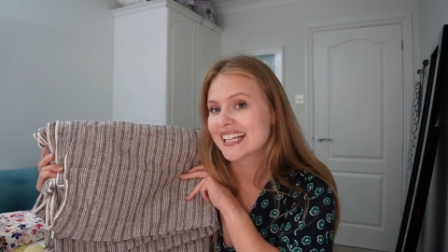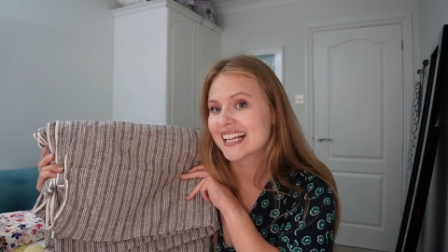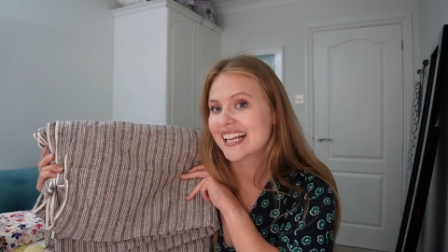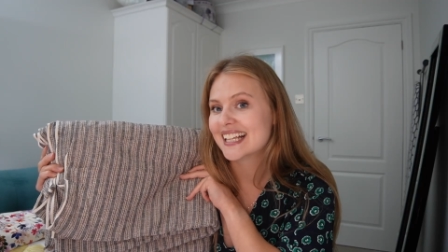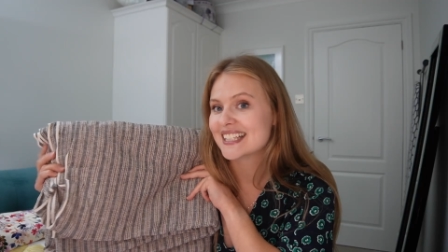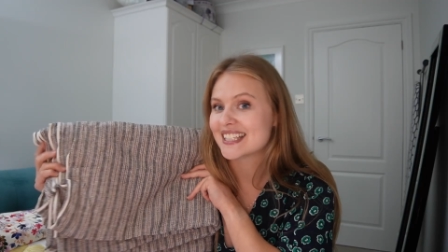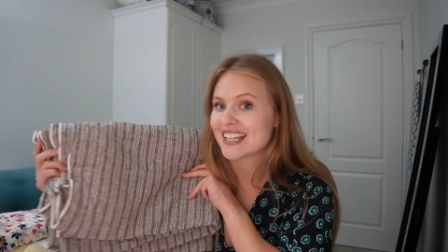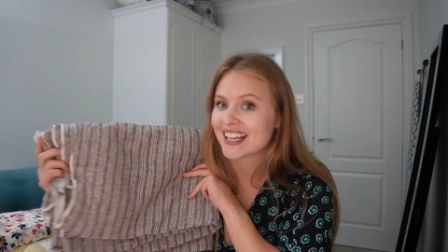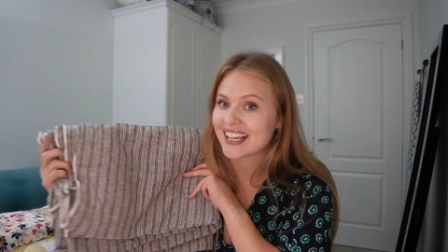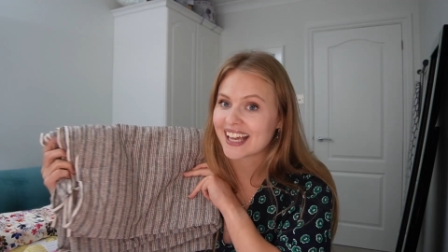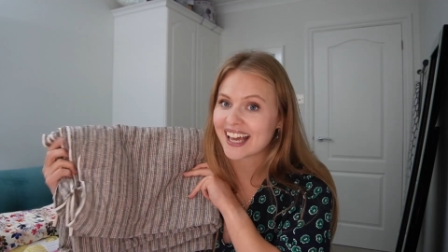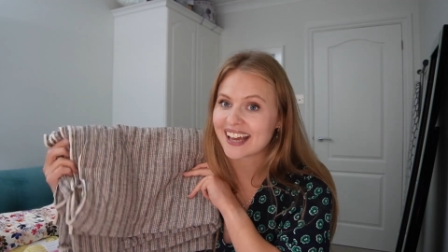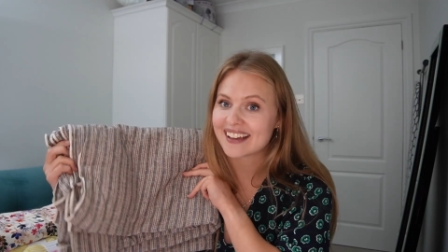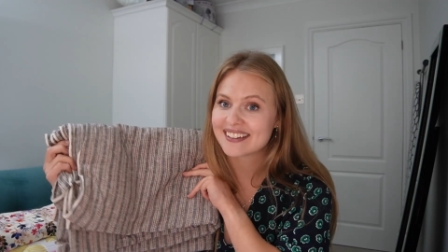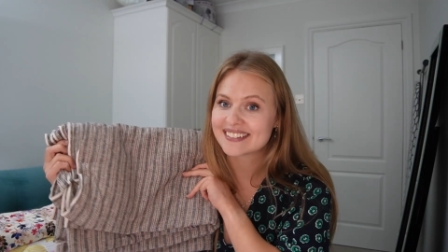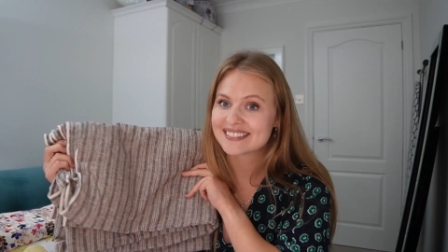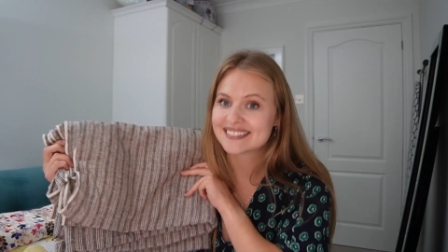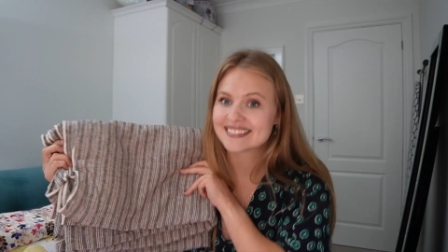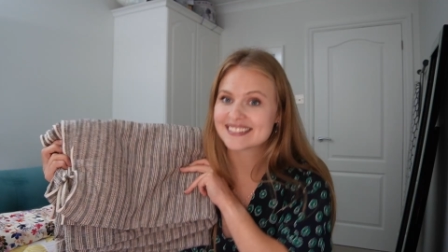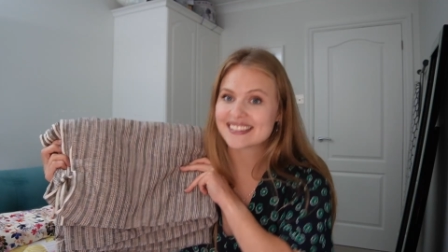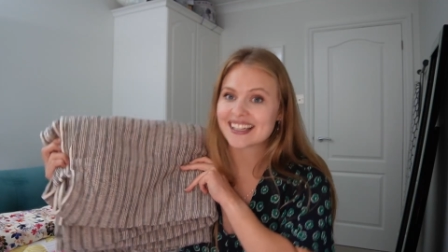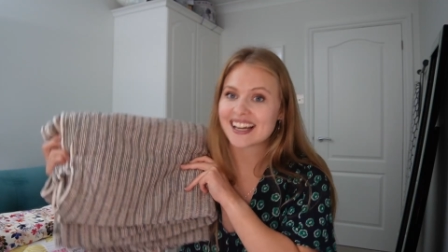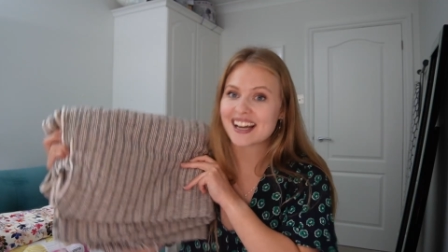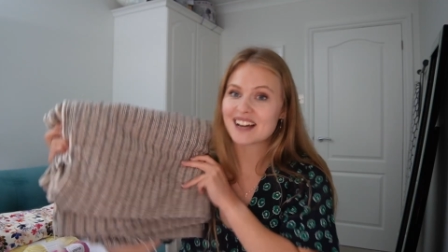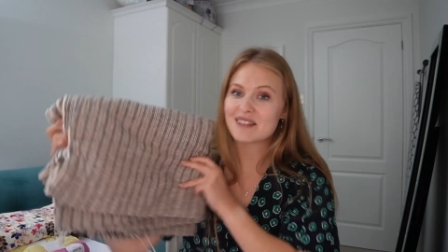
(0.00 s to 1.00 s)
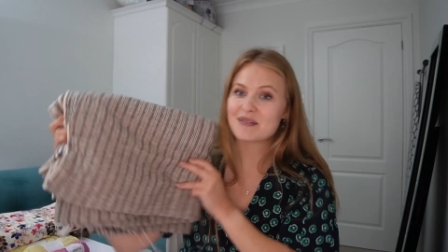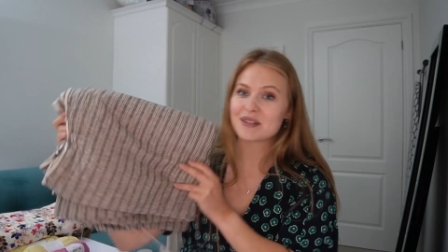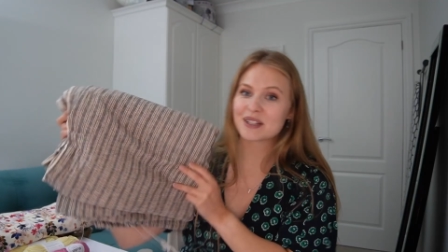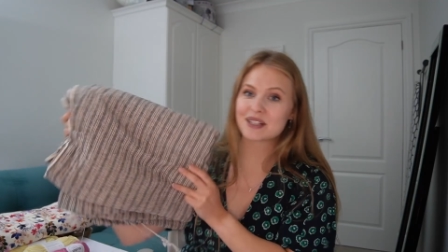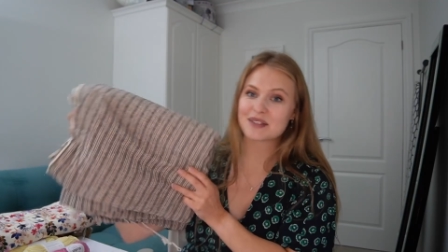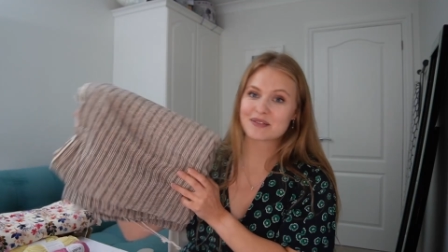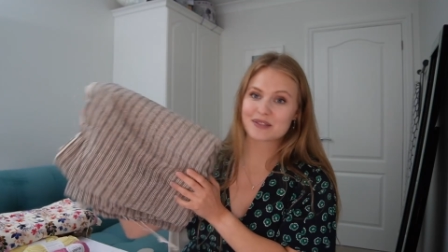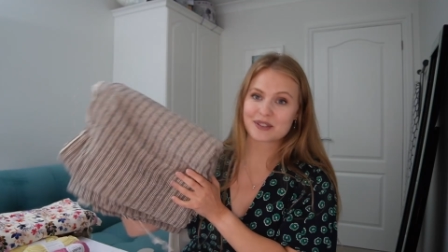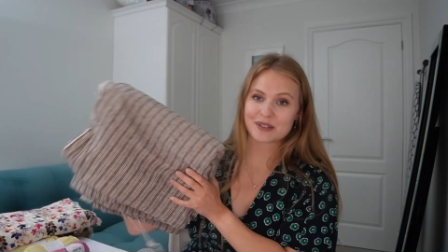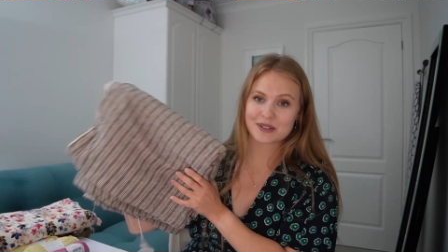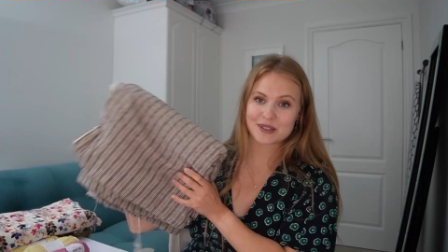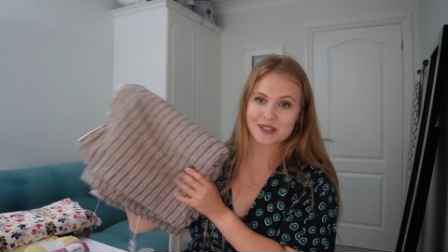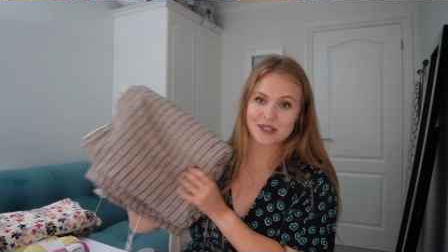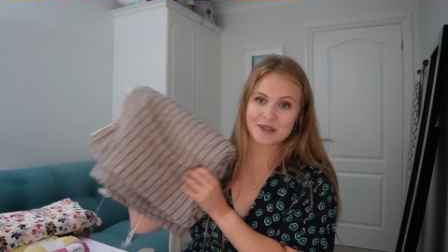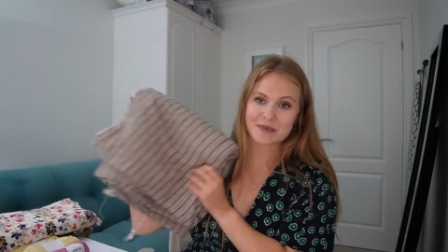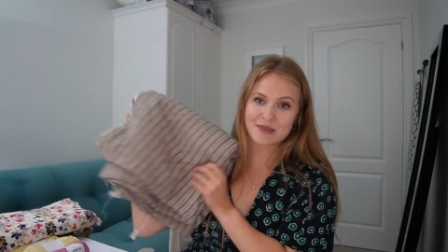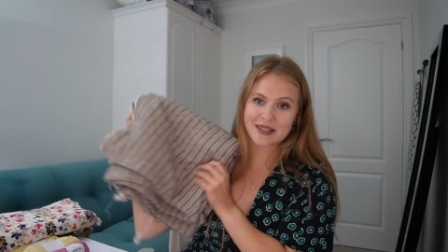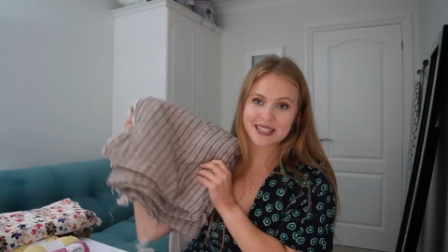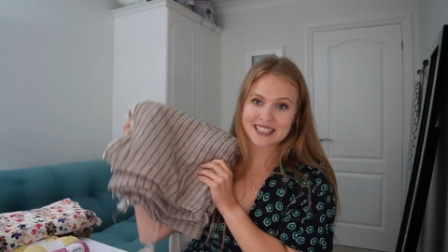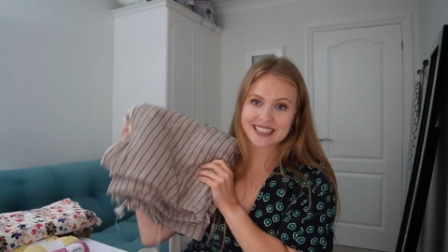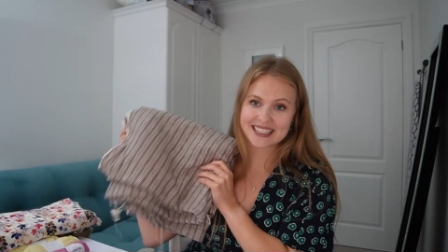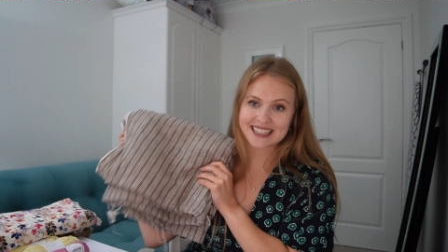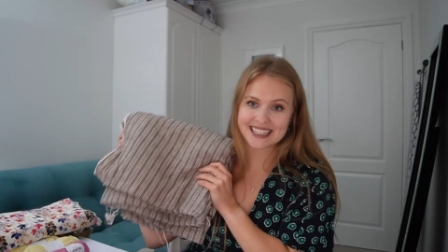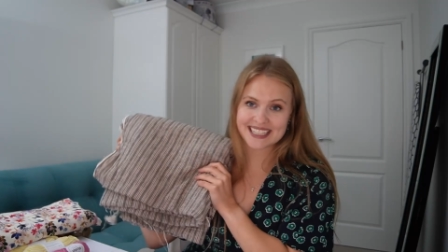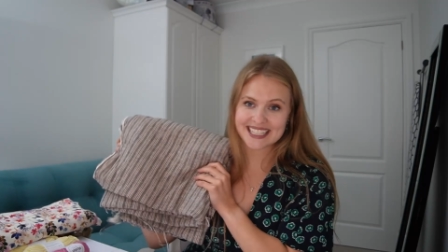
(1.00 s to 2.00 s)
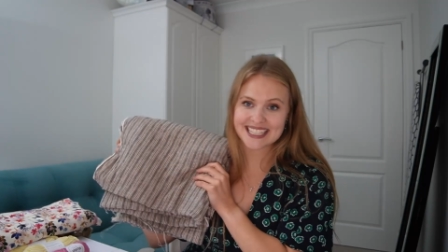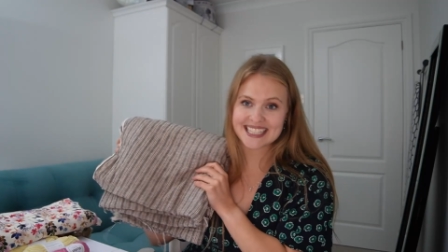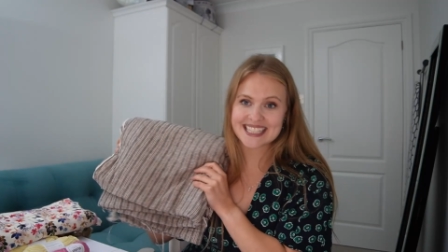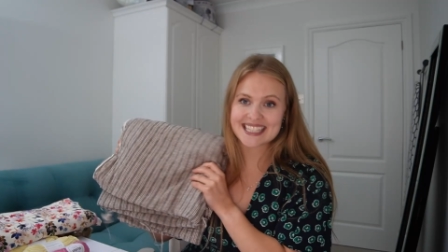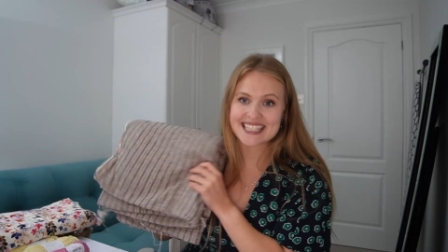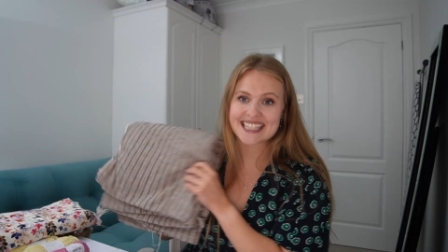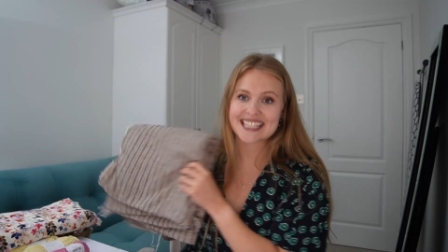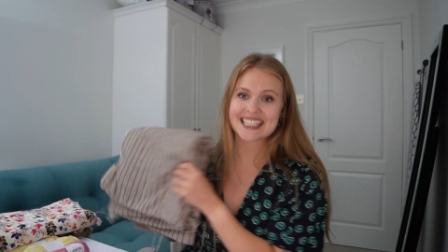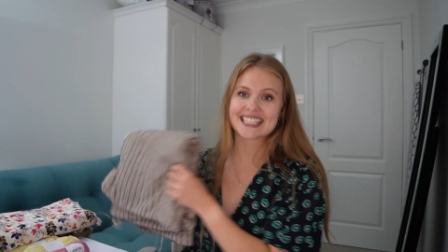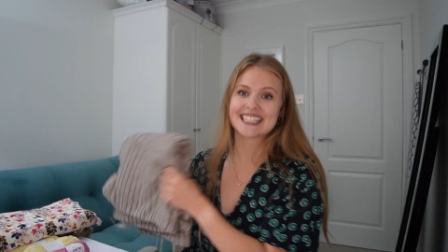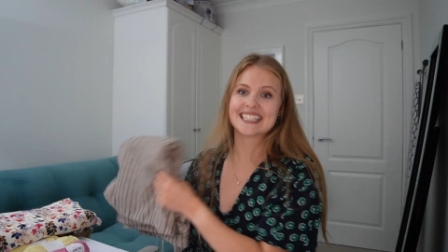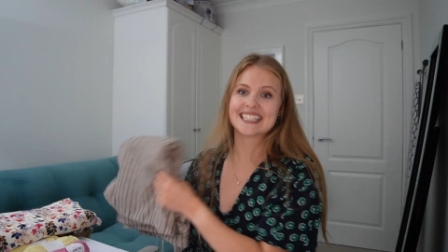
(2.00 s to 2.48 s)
So yeah, I'm looking forward to making these.